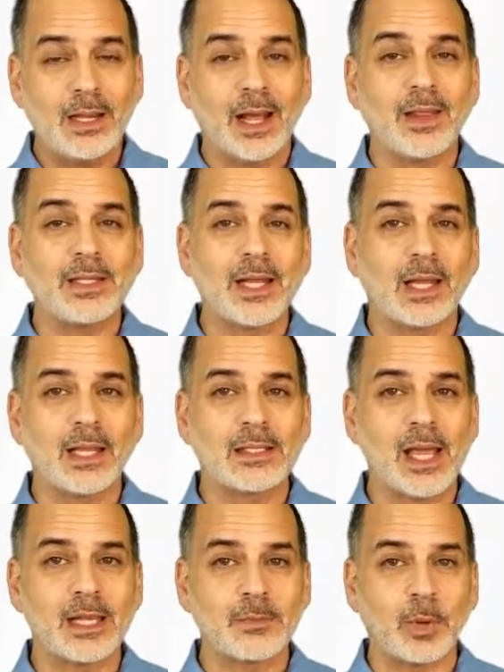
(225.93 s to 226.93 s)
and the selling
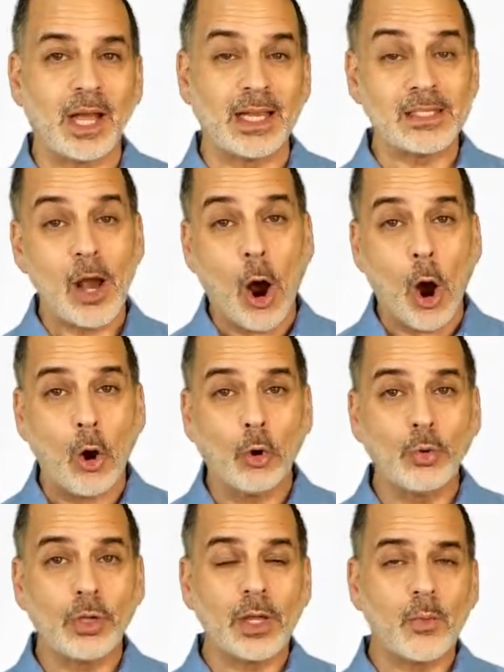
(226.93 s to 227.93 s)
takes place
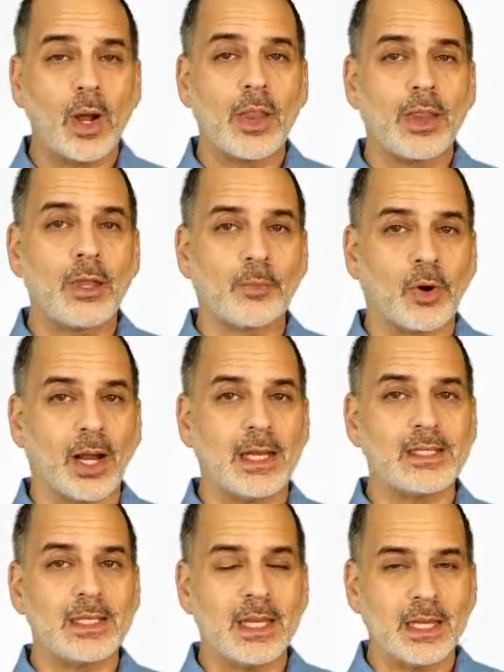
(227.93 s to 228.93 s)
only when the
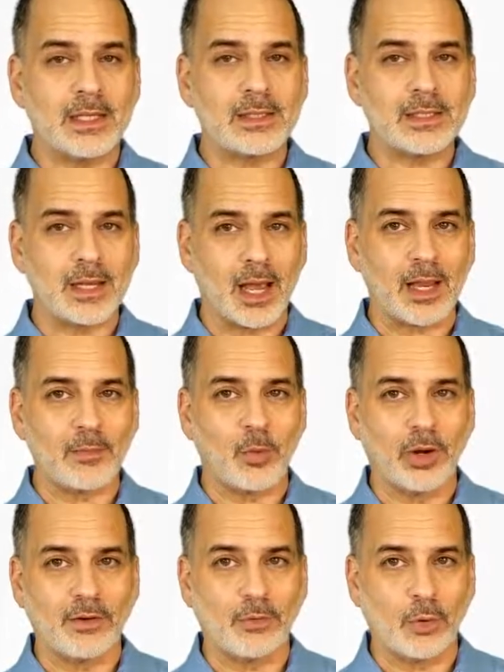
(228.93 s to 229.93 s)
price hits
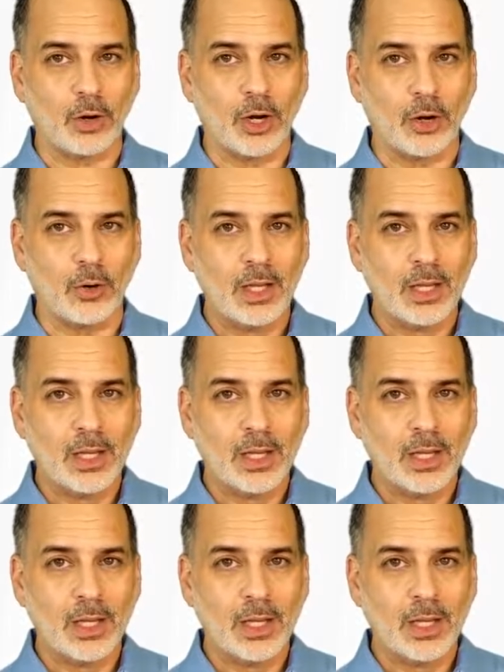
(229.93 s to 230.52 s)
$9.40.